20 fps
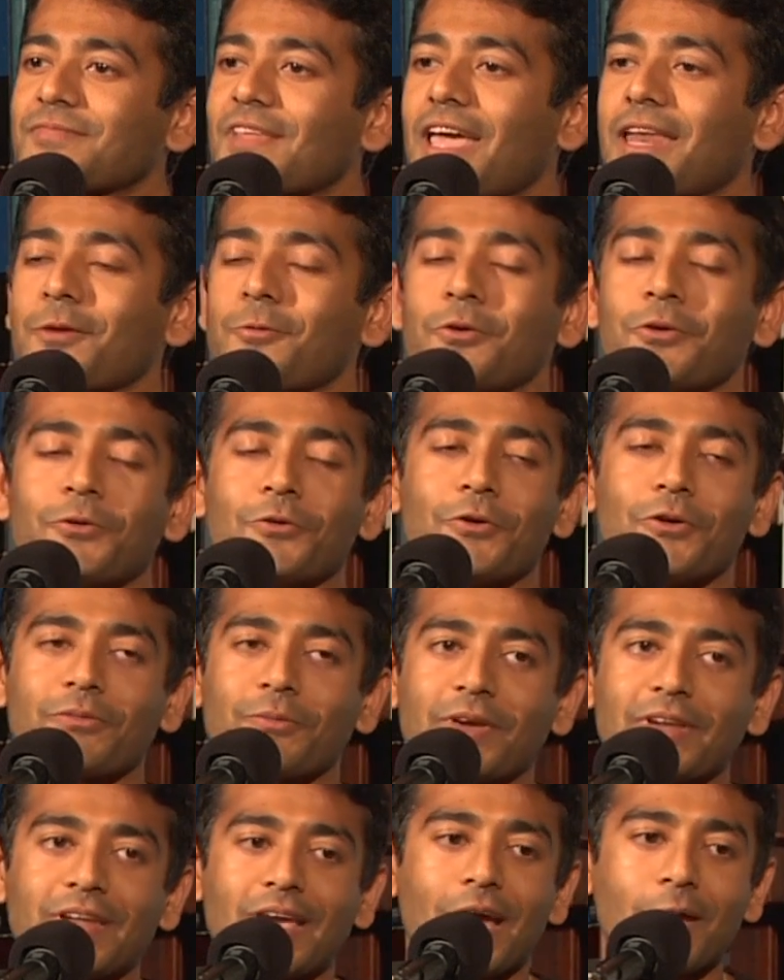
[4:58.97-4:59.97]
Anyone who
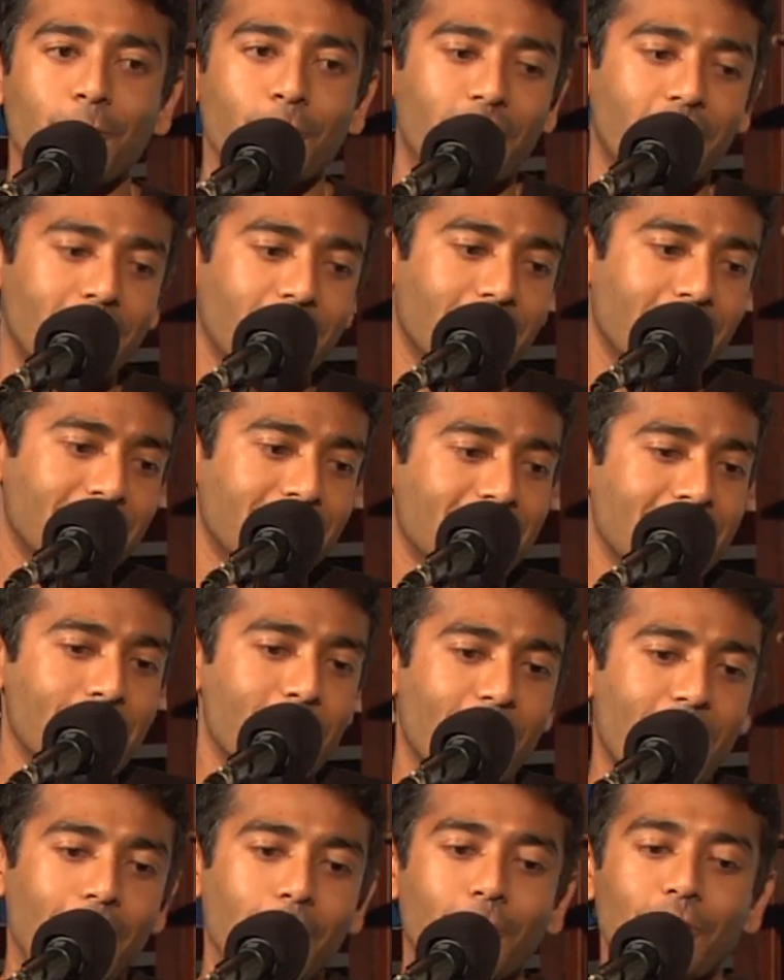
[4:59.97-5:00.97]
knows my dad wearing
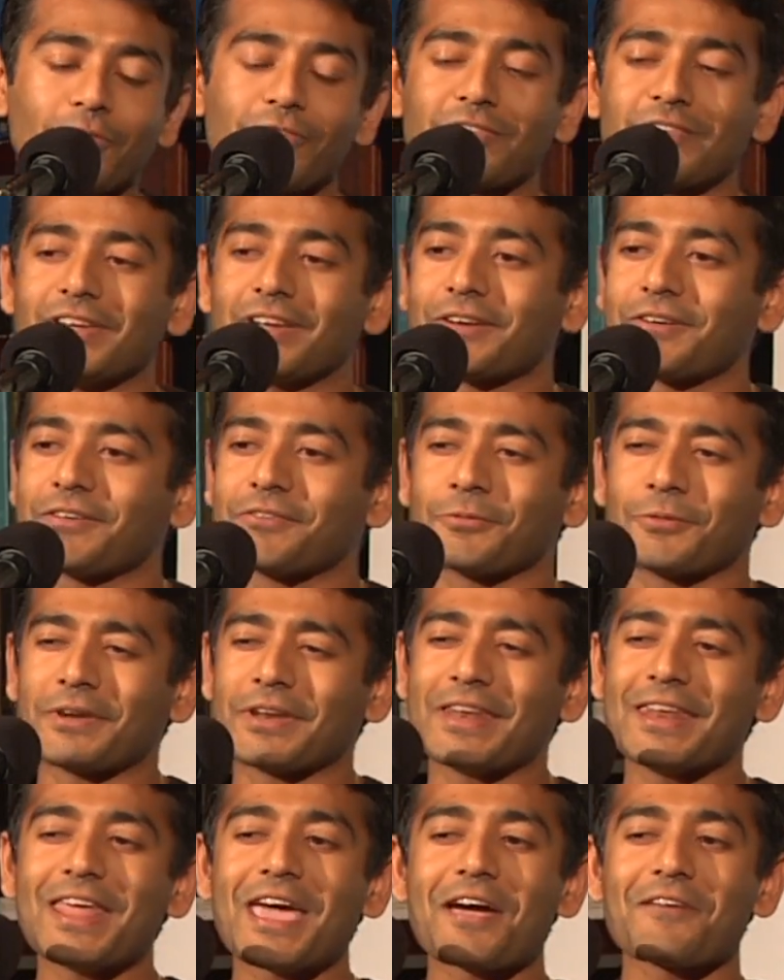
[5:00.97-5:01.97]
my old sneakers would
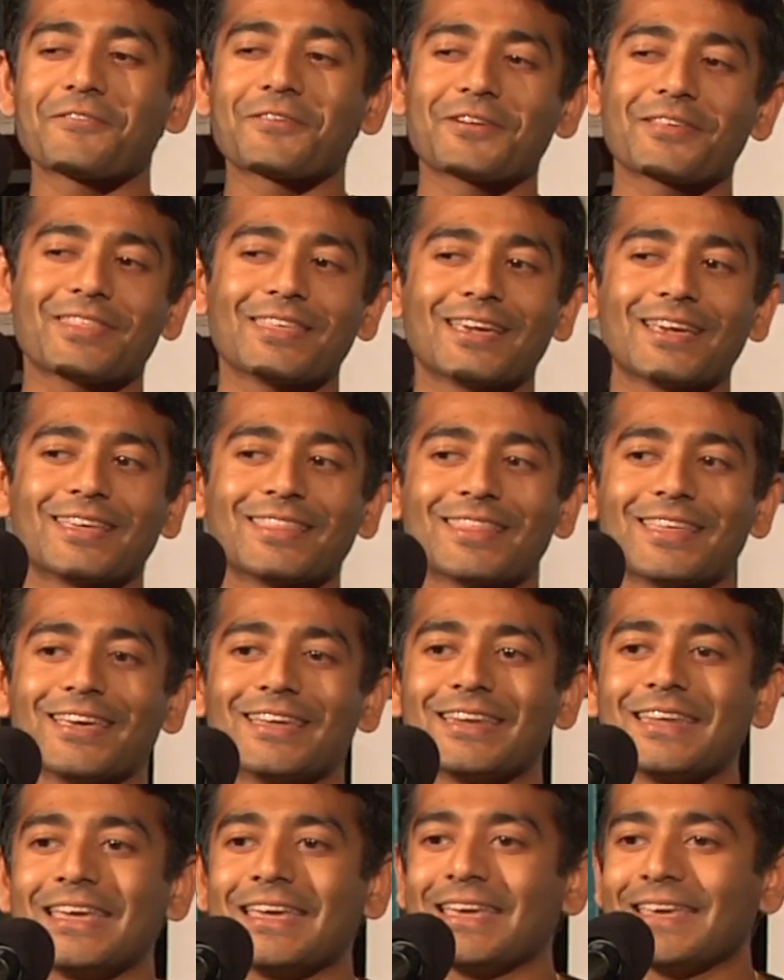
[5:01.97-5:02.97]
never think
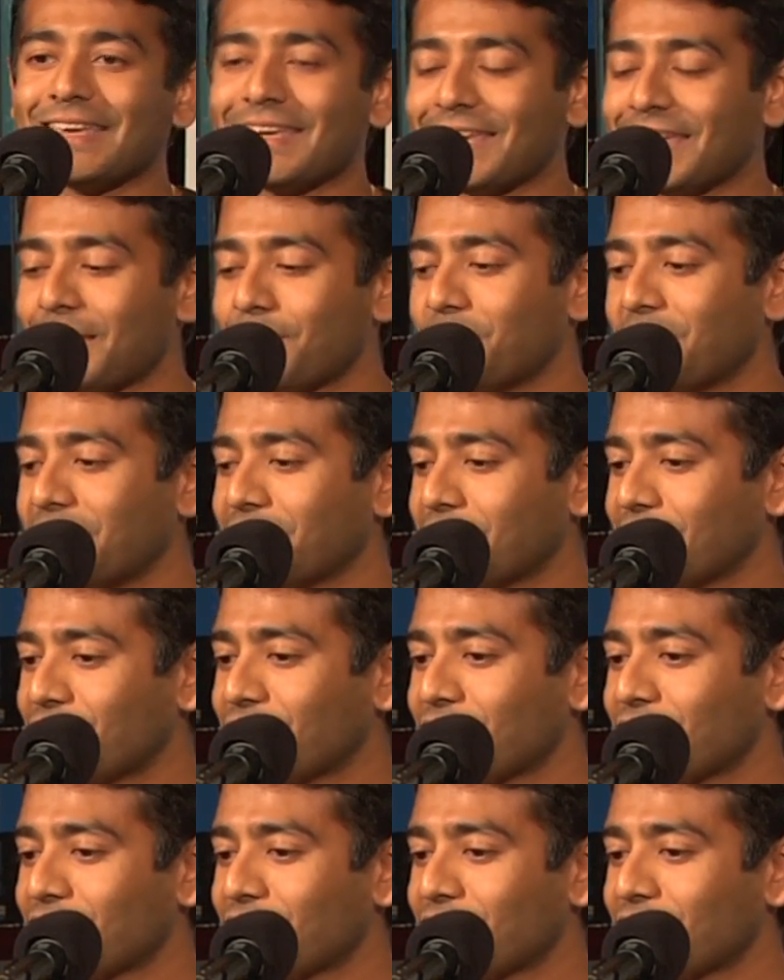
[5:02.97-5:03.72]
that he had been to